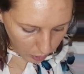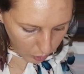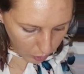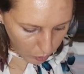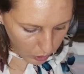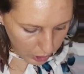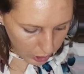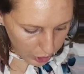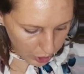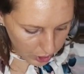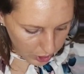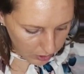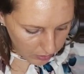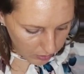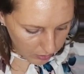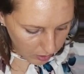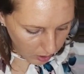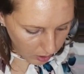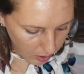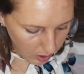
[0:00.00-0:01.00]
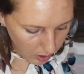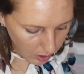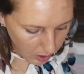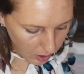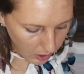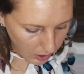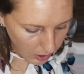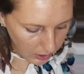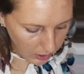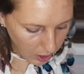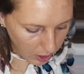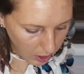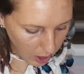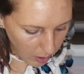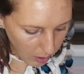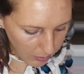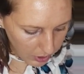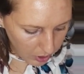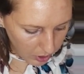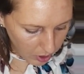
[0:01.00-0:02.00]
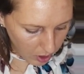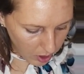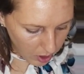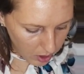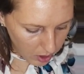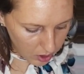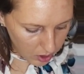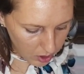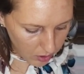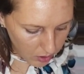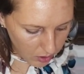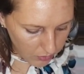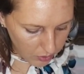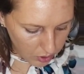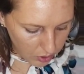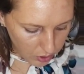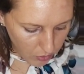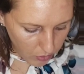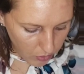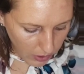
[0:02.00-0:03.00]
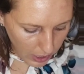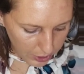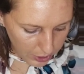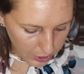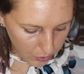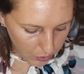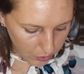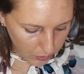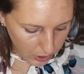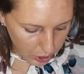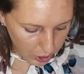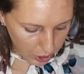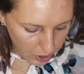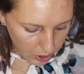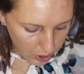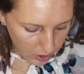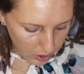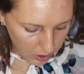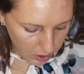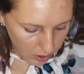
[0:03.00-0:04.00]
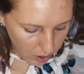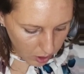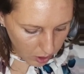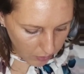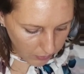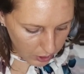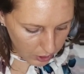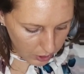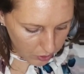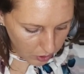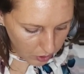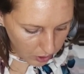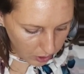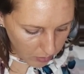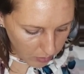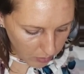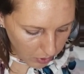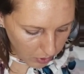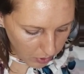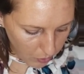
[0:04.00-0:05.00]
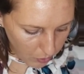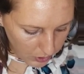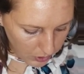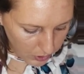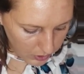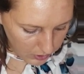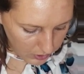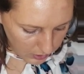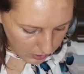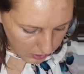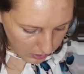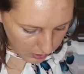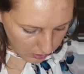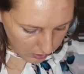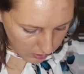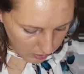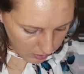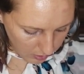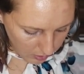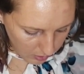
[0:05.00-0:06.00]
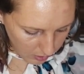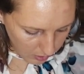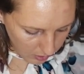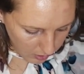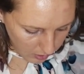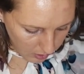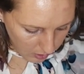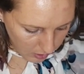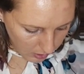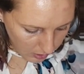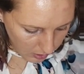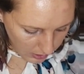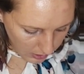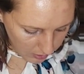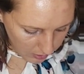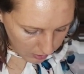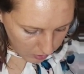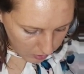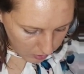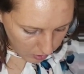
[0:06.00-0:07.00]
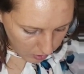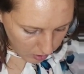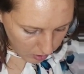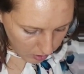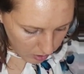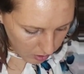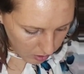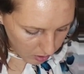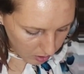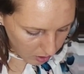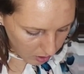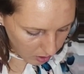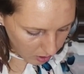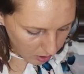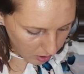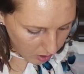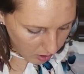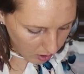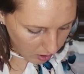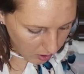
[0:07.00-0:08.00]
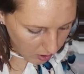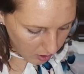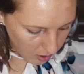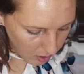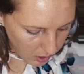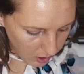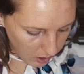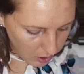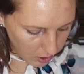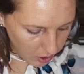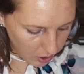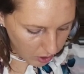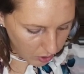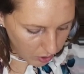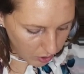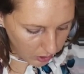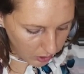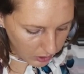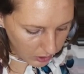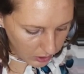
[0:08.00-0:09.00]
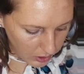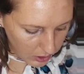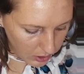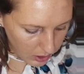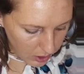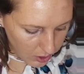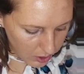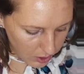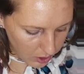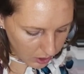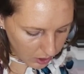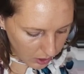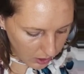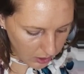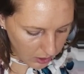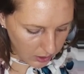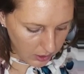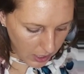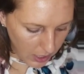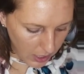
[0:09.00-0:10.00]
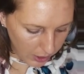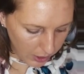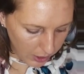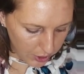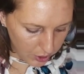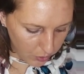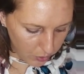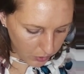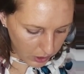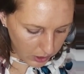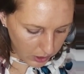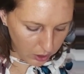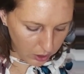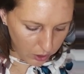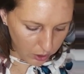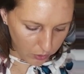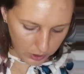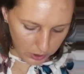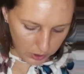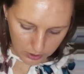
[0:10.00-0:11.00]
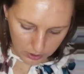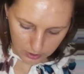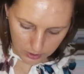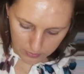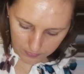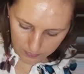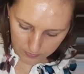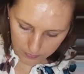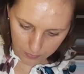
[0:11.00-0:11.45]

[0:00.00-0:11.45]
Question. A common cause of slow actuation of hydraulic components is, answer, internal leakage in the actuating unit.